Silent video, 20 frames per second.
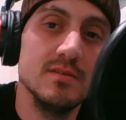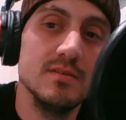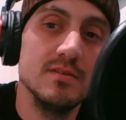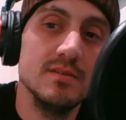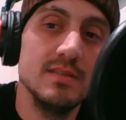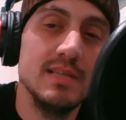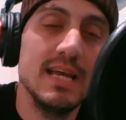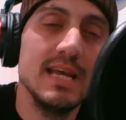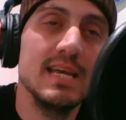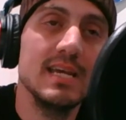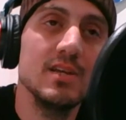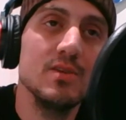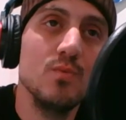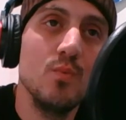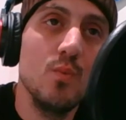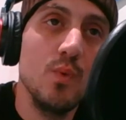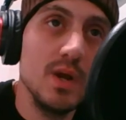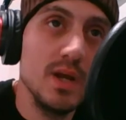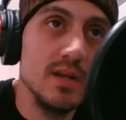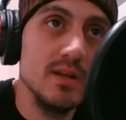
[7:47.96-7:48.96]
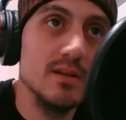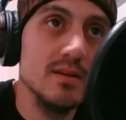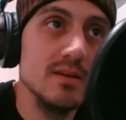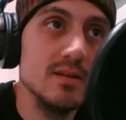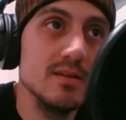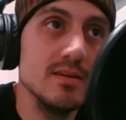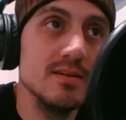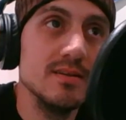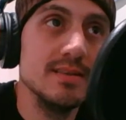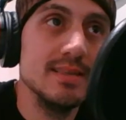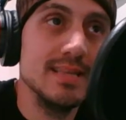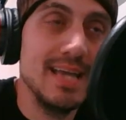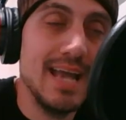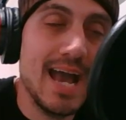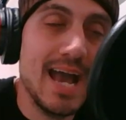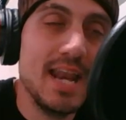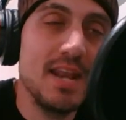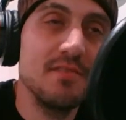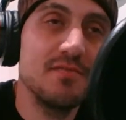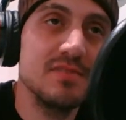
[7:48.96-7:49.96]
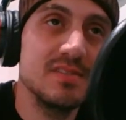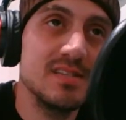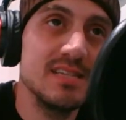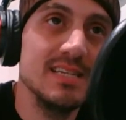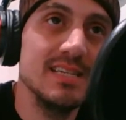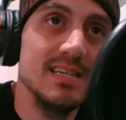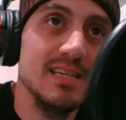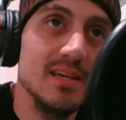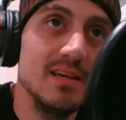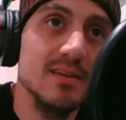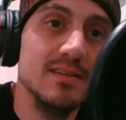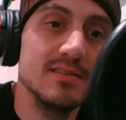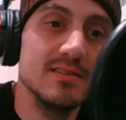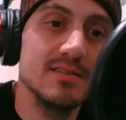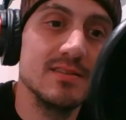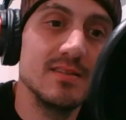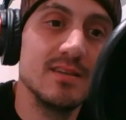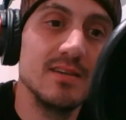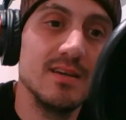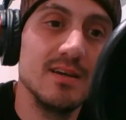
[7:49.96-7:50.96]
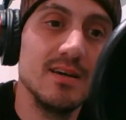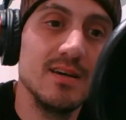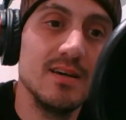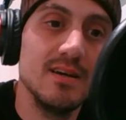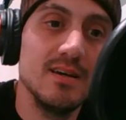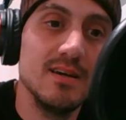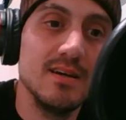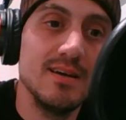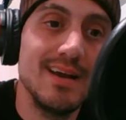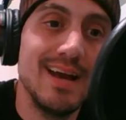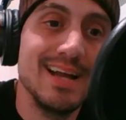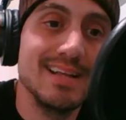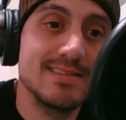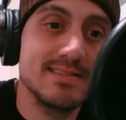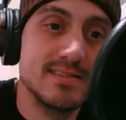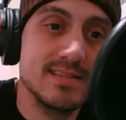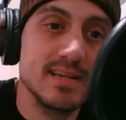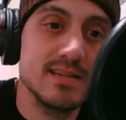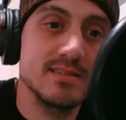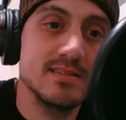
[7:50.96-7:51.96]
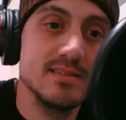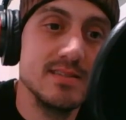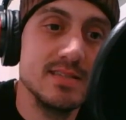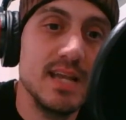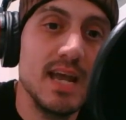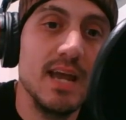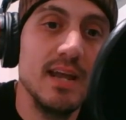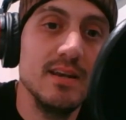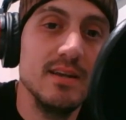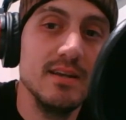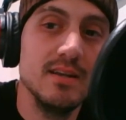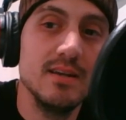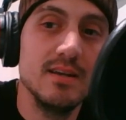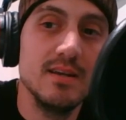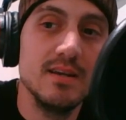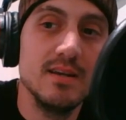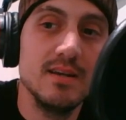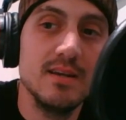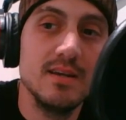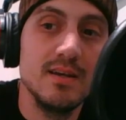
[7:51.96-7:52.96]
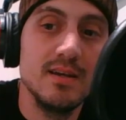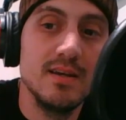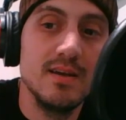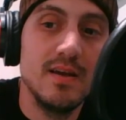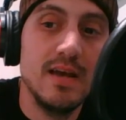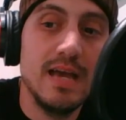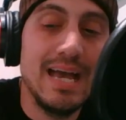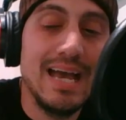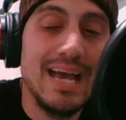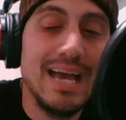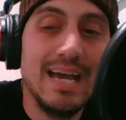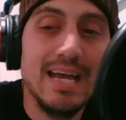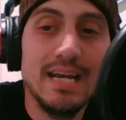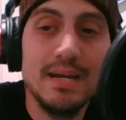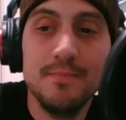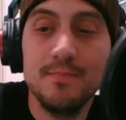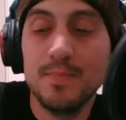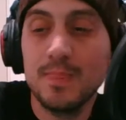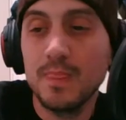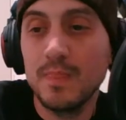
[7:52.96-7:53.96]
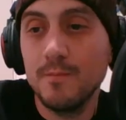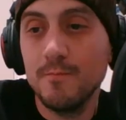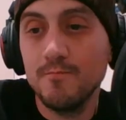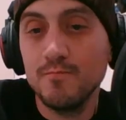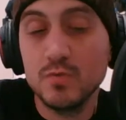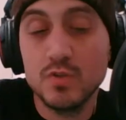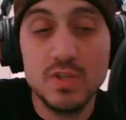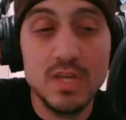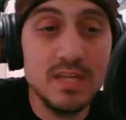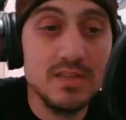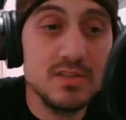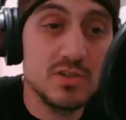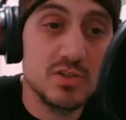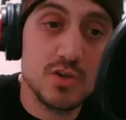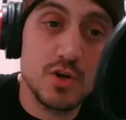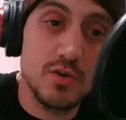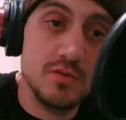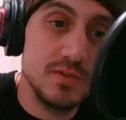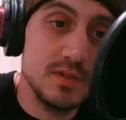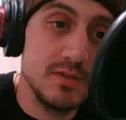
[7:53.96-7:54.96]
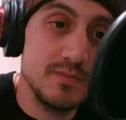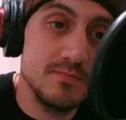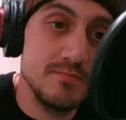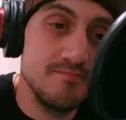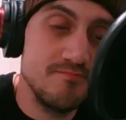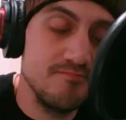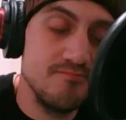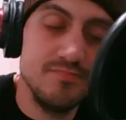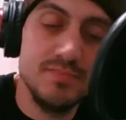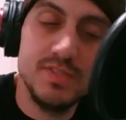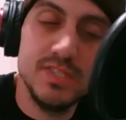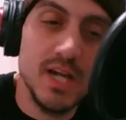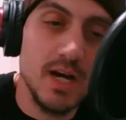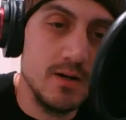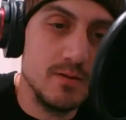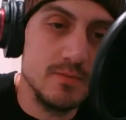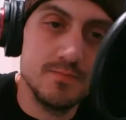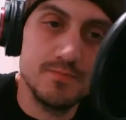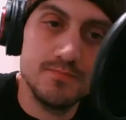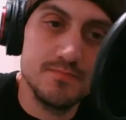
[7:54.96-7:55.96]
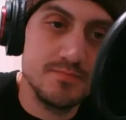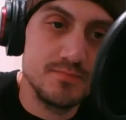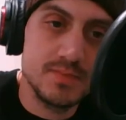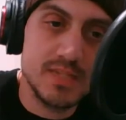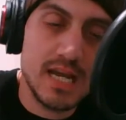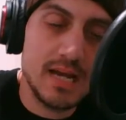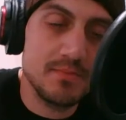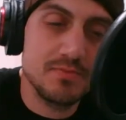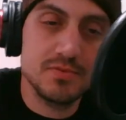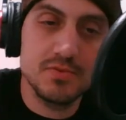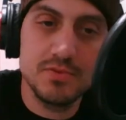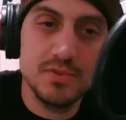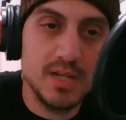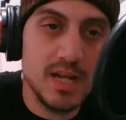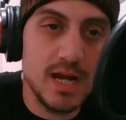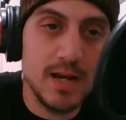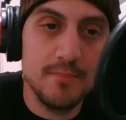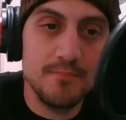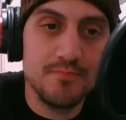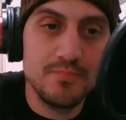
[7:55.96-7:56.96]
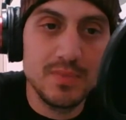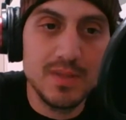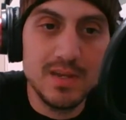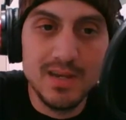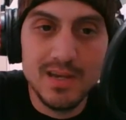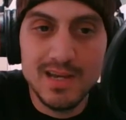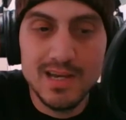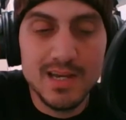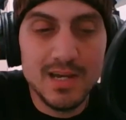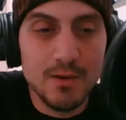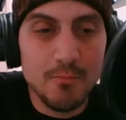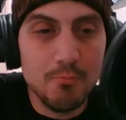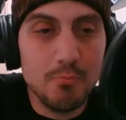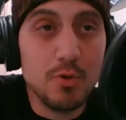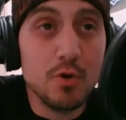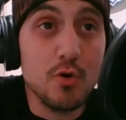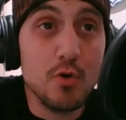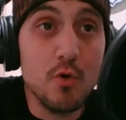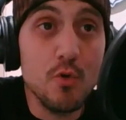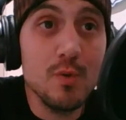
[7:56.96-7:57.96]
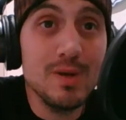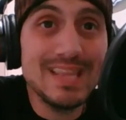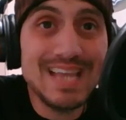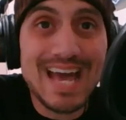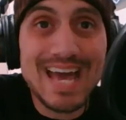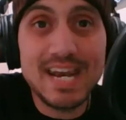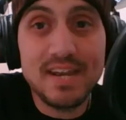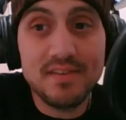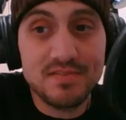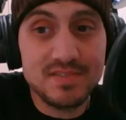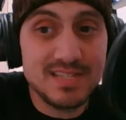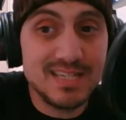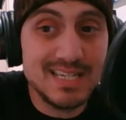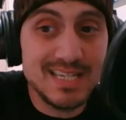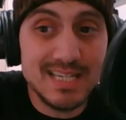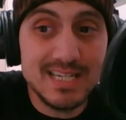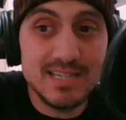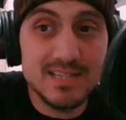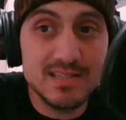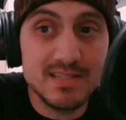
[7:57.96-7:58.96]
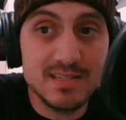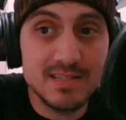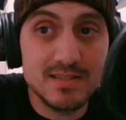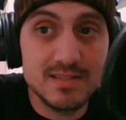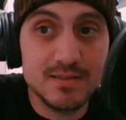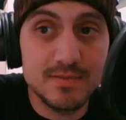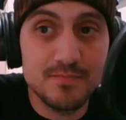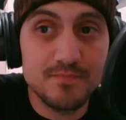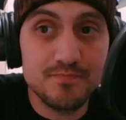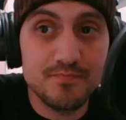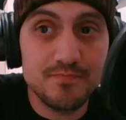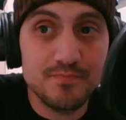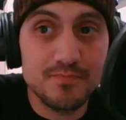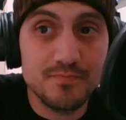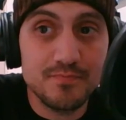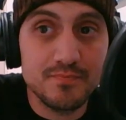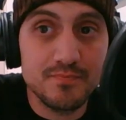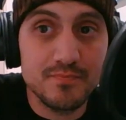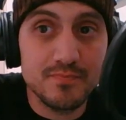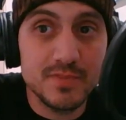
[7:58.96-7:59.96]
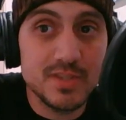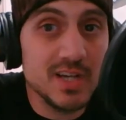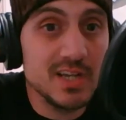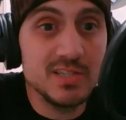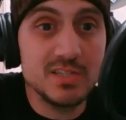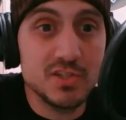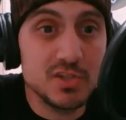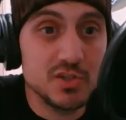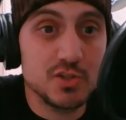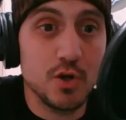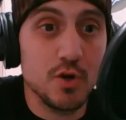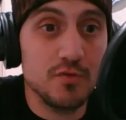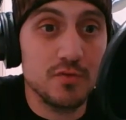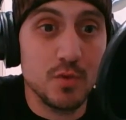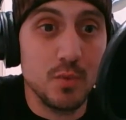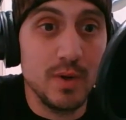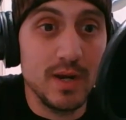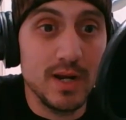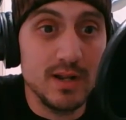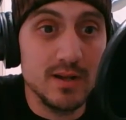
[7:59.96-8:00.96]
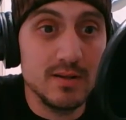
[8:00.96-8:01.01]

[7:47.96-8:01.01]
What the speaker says: They could win the NFC East at 6-10. And do they deserve it? No, absolutely not. But who in the NFC East does deserve to win it?